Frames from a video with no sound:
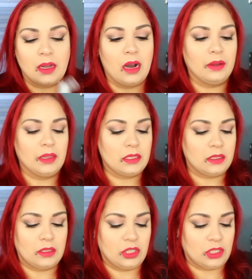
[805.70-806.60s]
Oh, and this
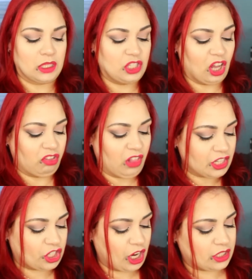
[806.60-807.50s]
is just
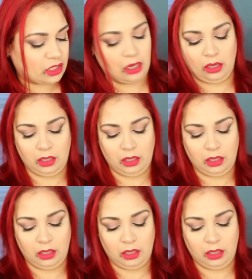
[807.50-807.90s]
delicious.